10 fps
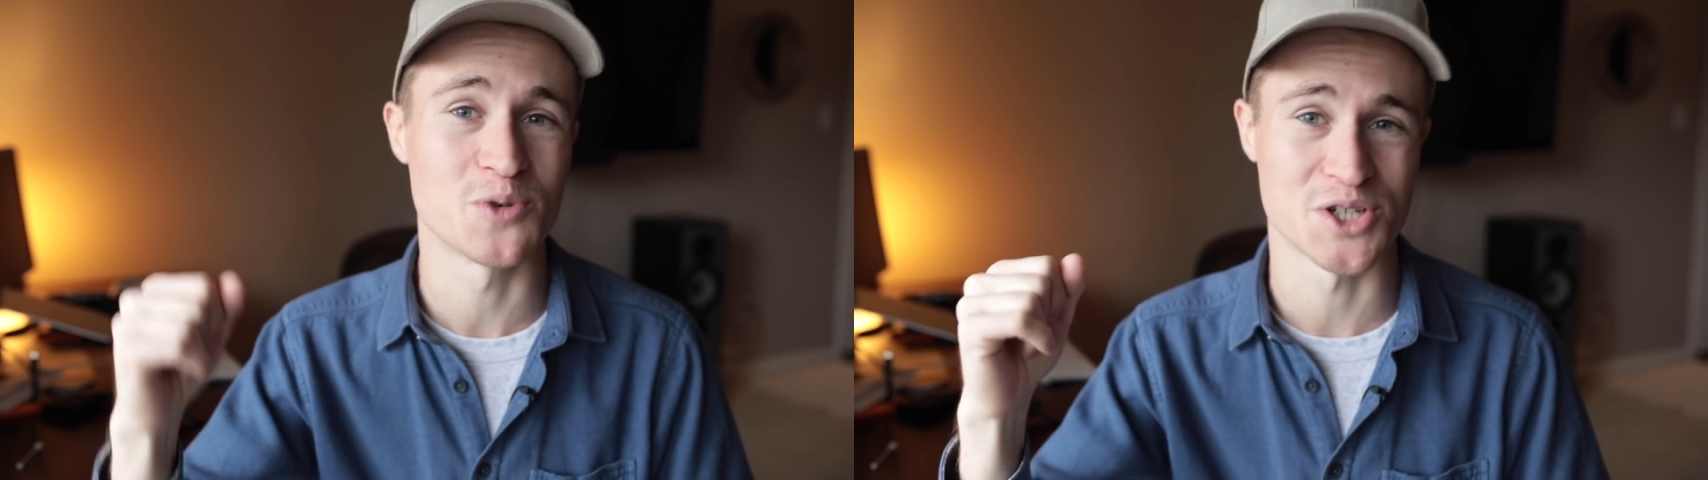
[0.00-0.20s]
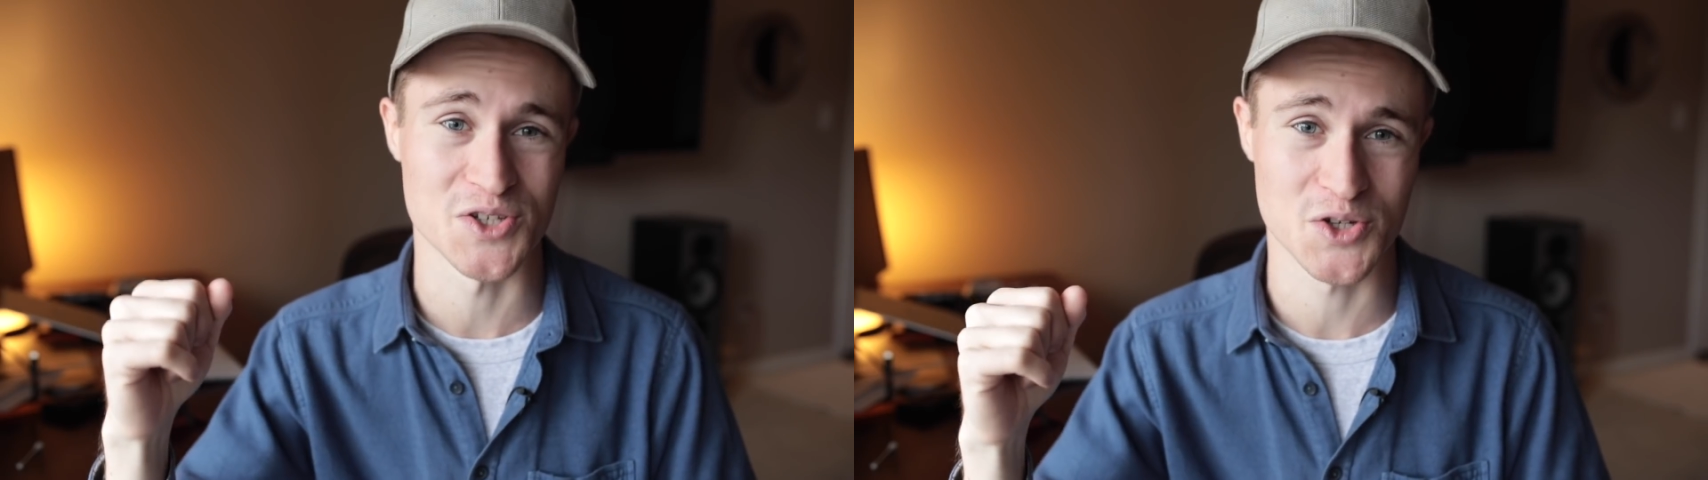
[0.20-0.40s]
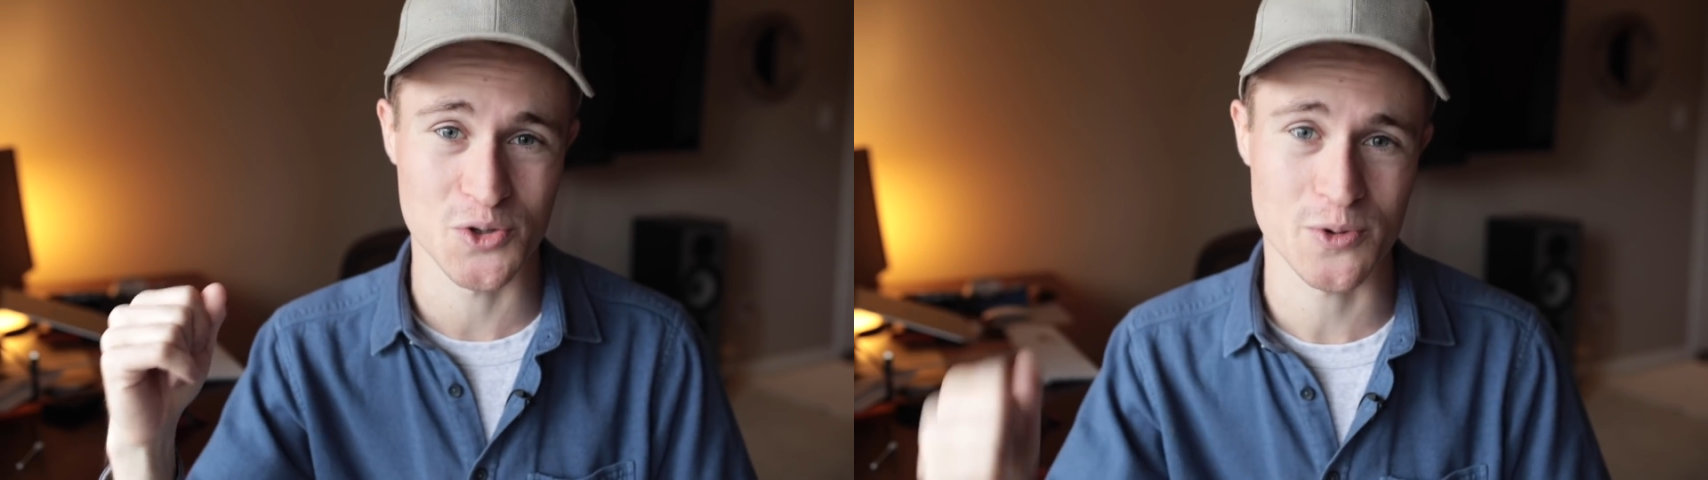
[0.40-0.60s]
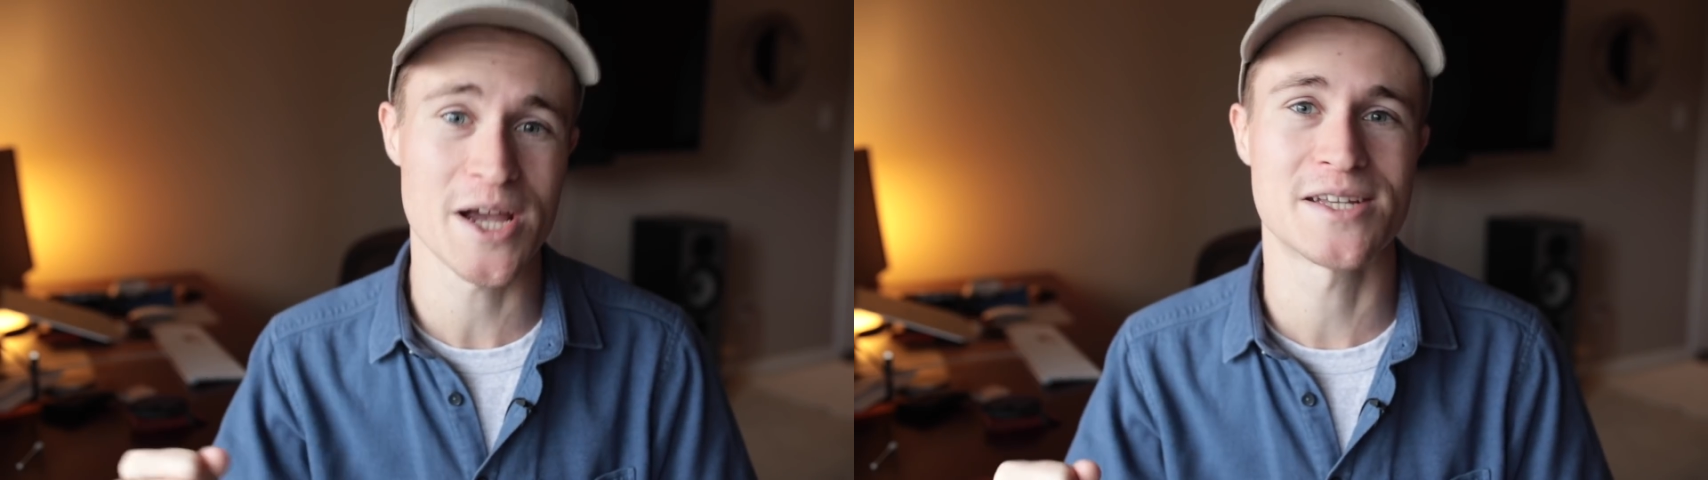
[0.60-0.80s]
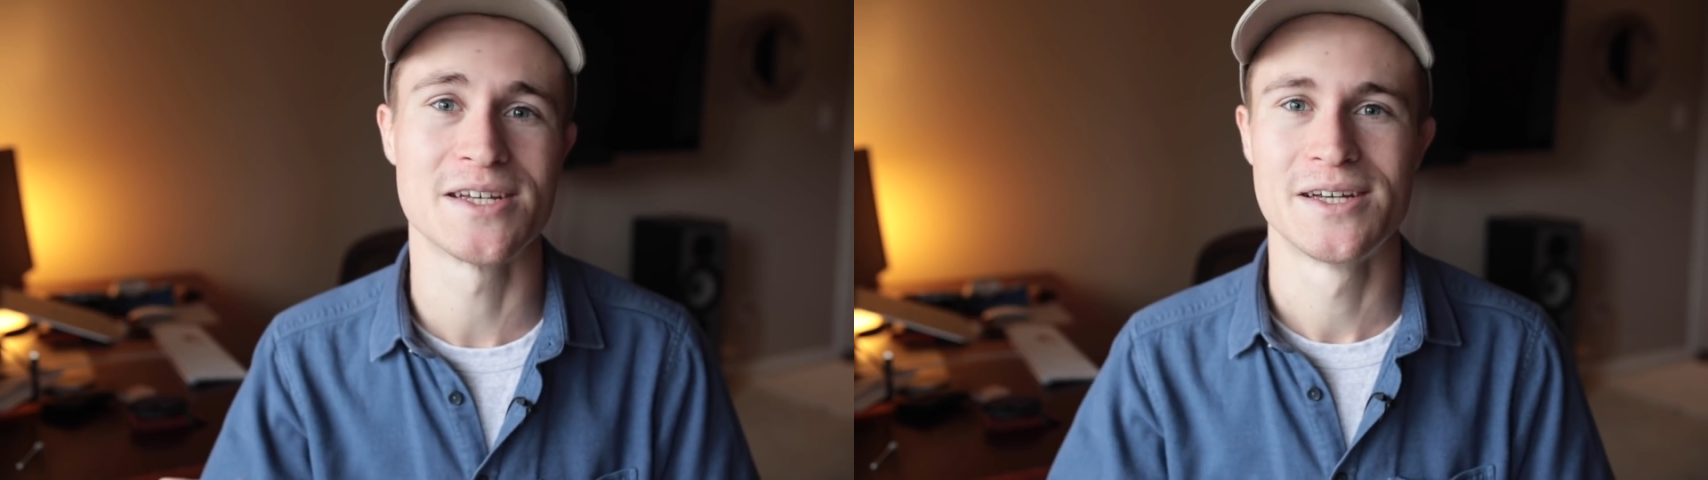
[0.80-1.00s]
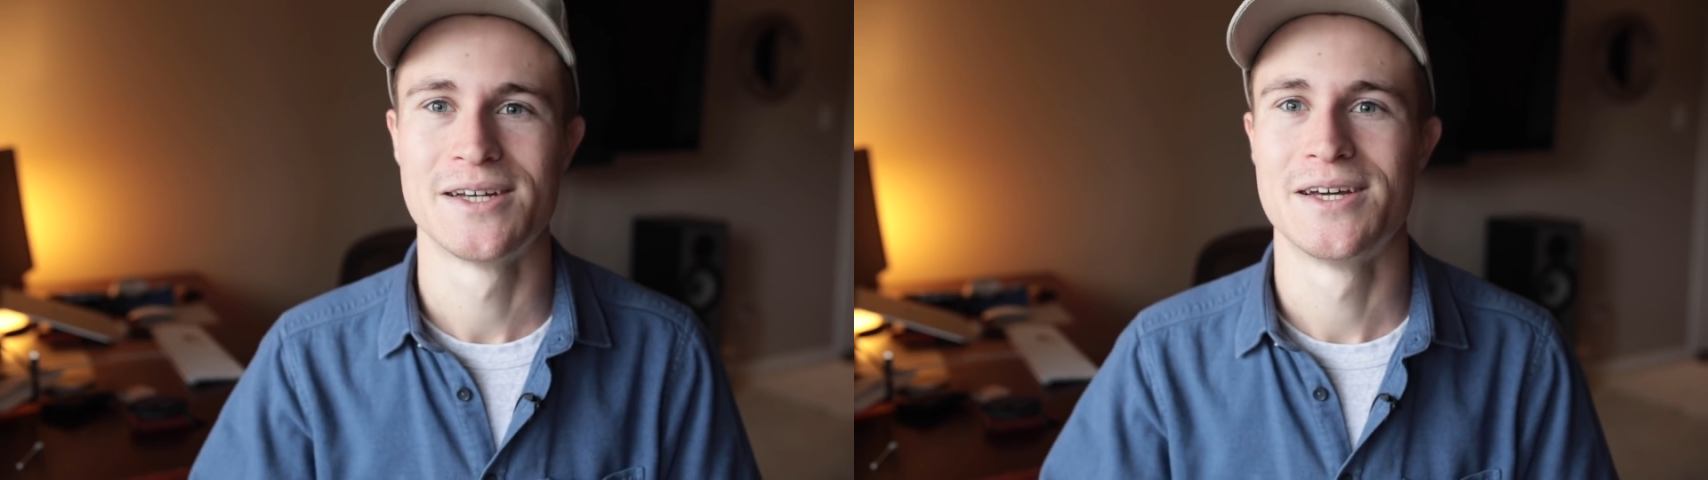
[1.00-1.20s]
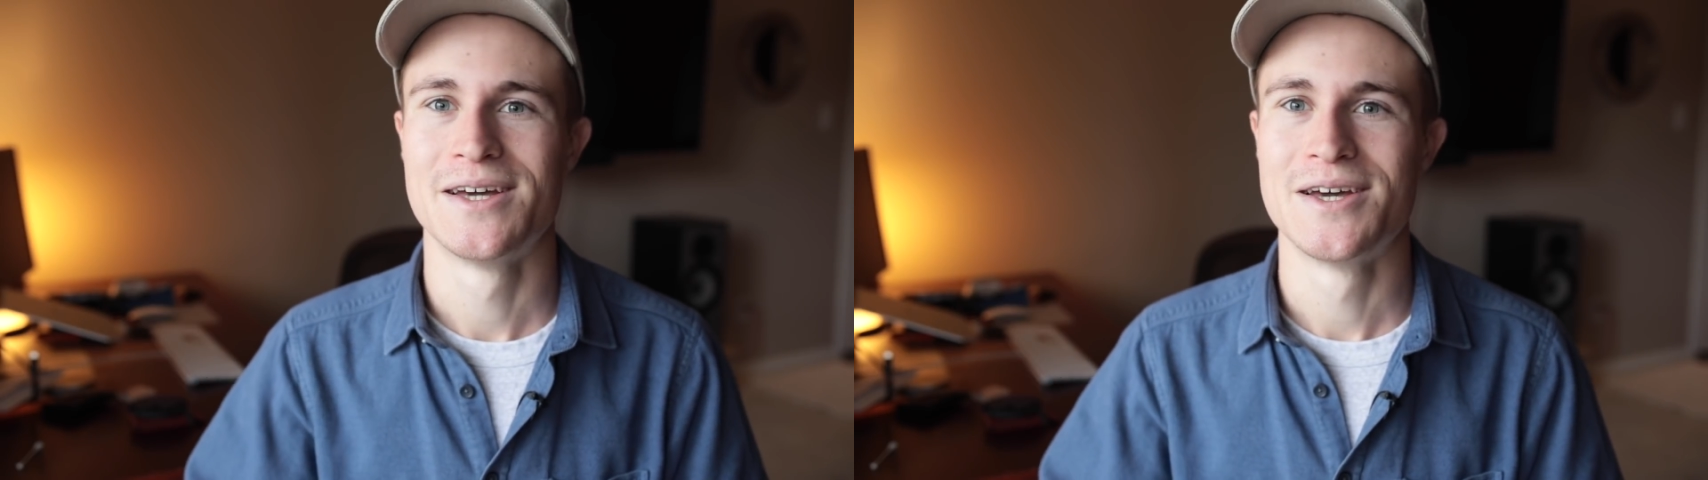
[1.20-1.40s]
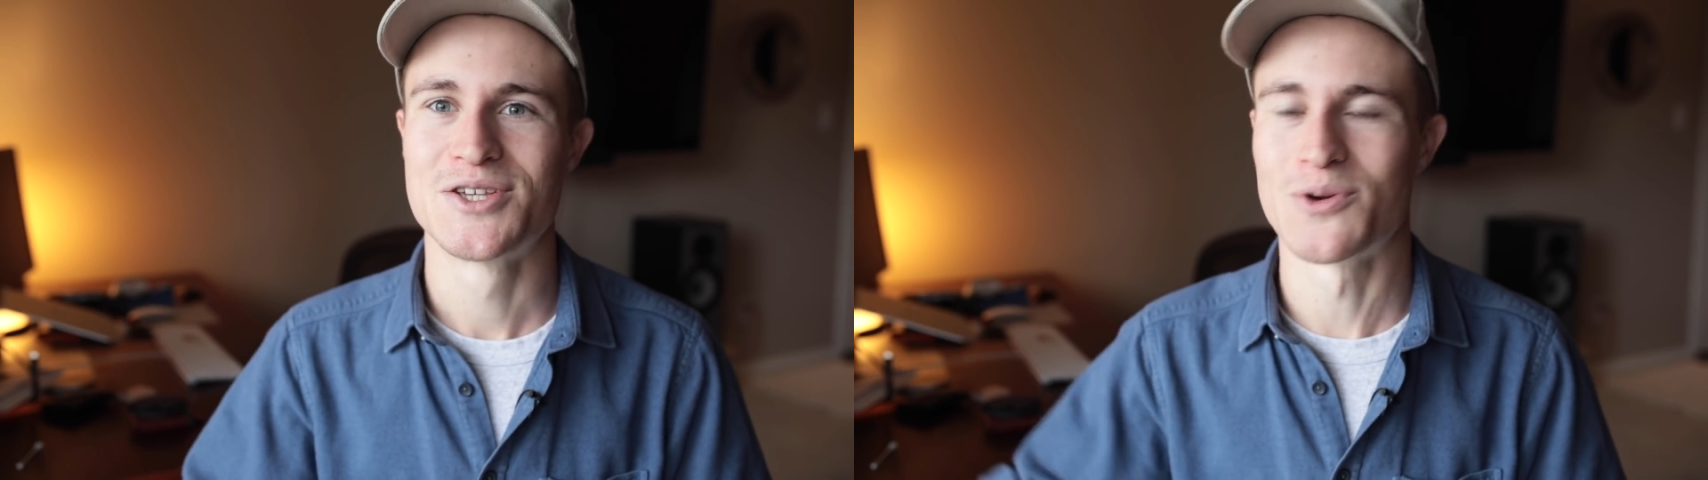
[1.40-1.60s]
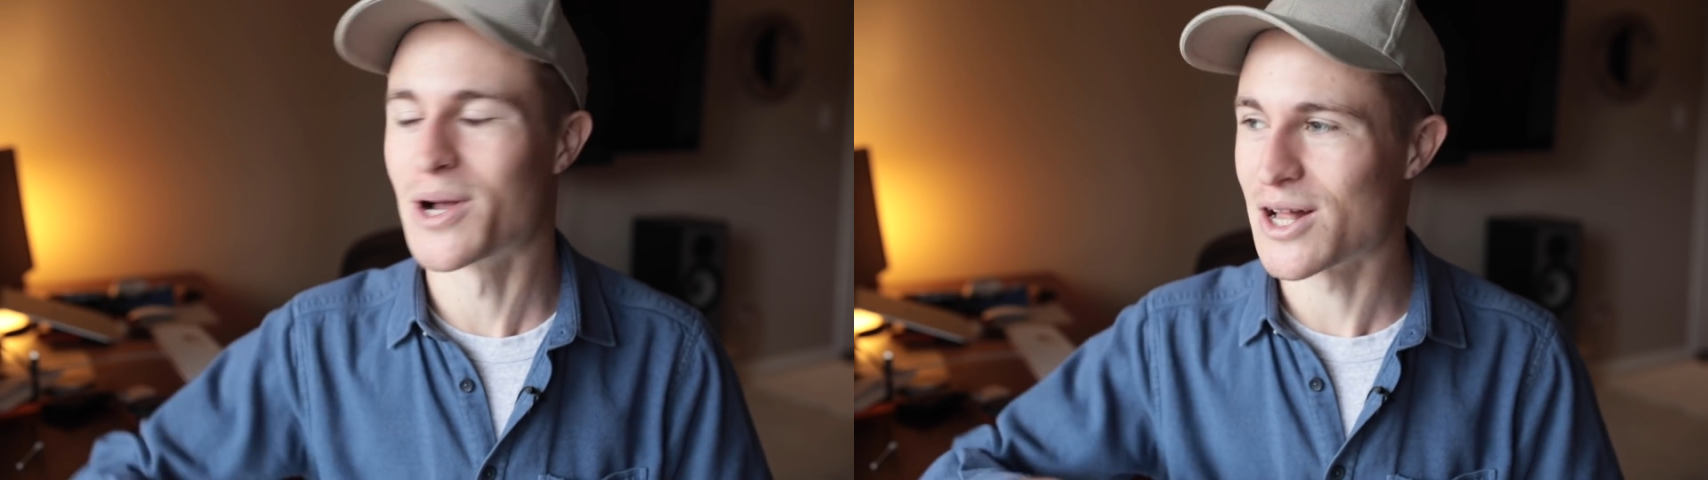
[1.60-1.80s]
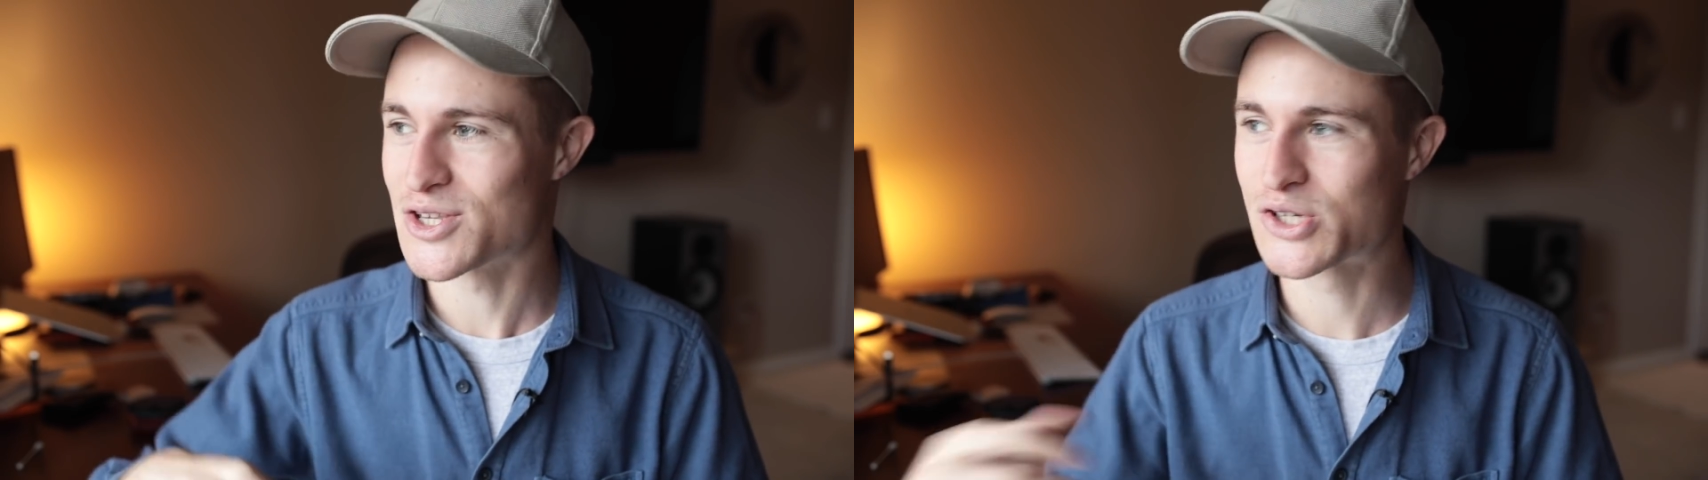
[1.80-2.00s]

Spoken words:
which is great. So I got